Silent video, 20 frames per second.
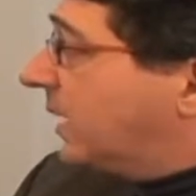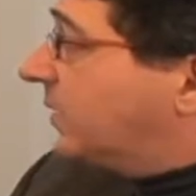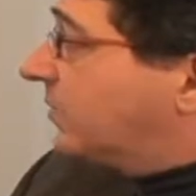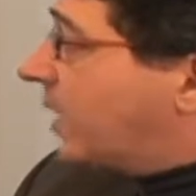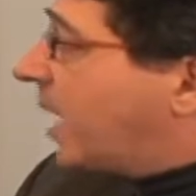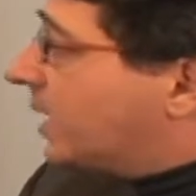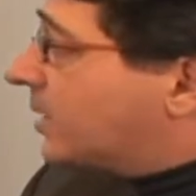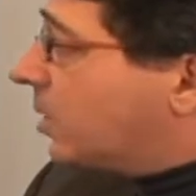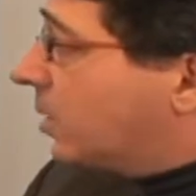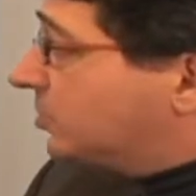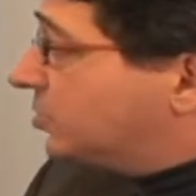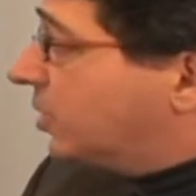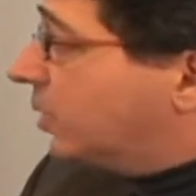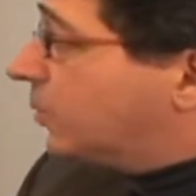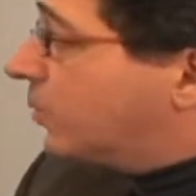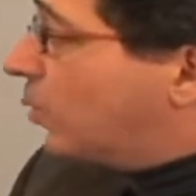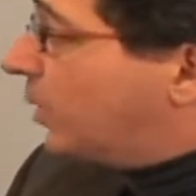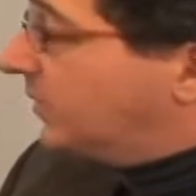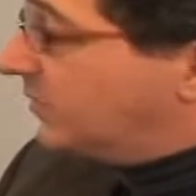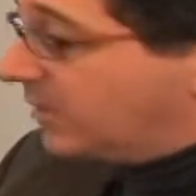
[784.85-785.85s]
as I call
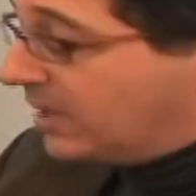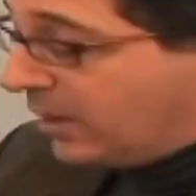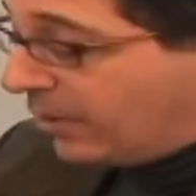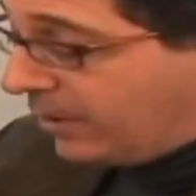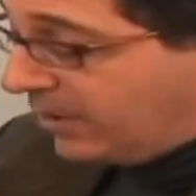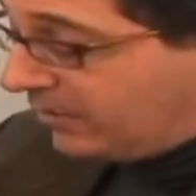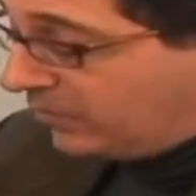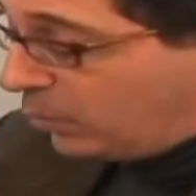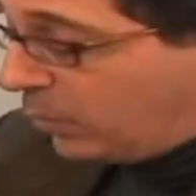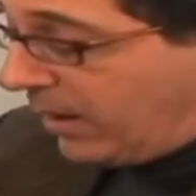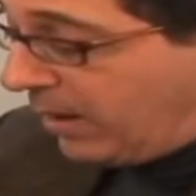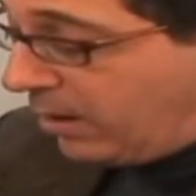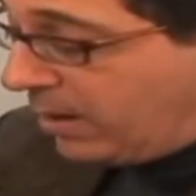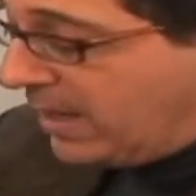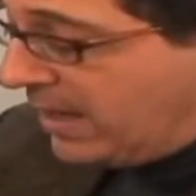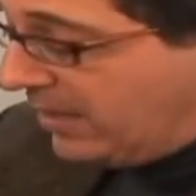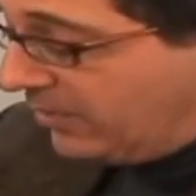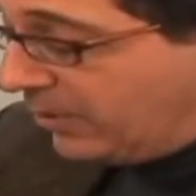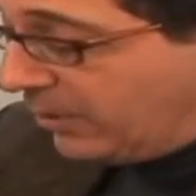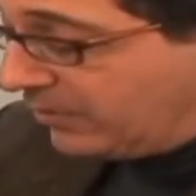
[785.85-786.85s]
choke points, the areas
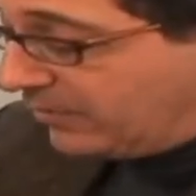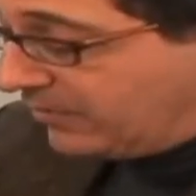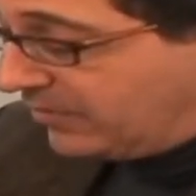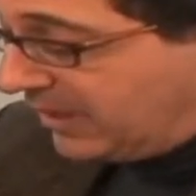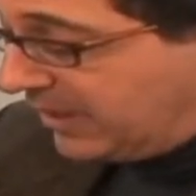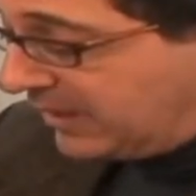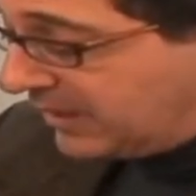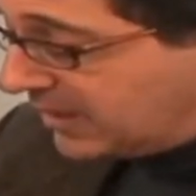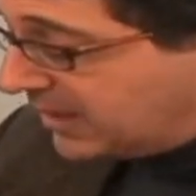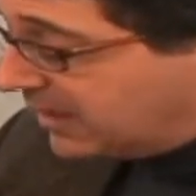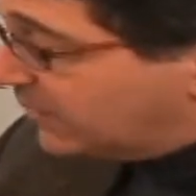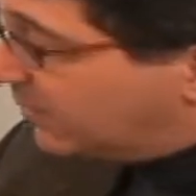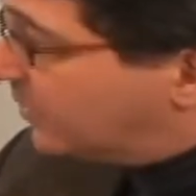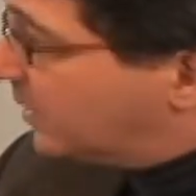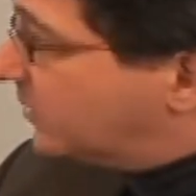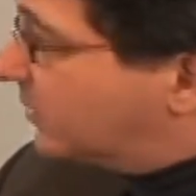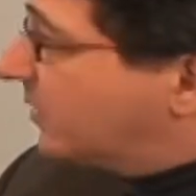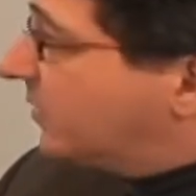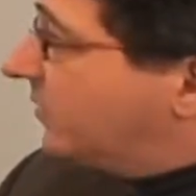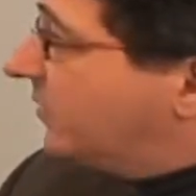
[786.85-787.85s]
where there's
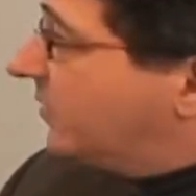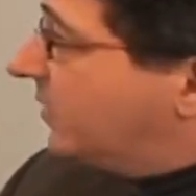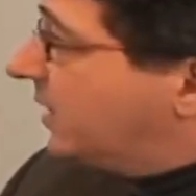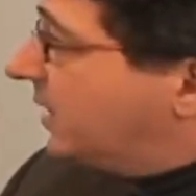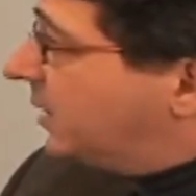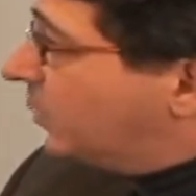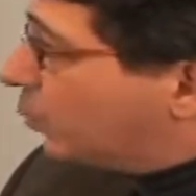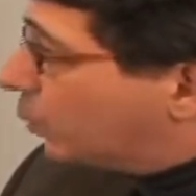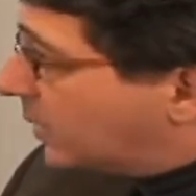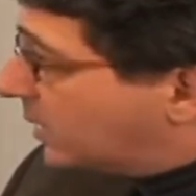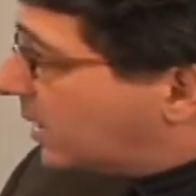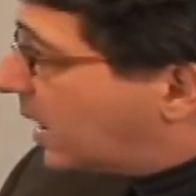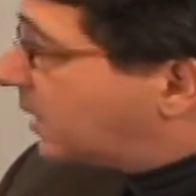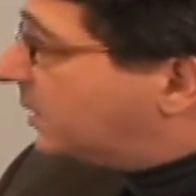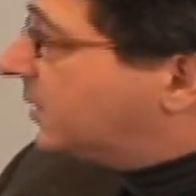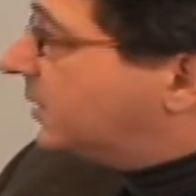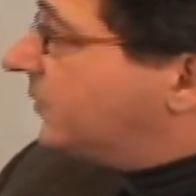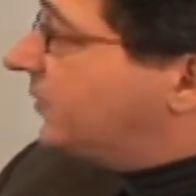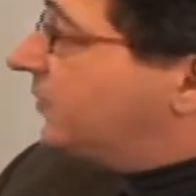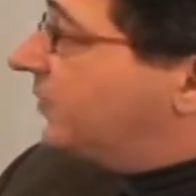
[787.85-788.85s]
inconsistency,
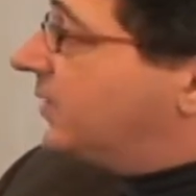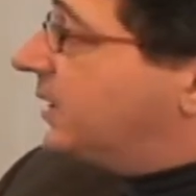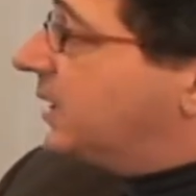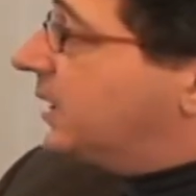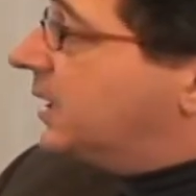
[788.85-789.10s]
redundancy,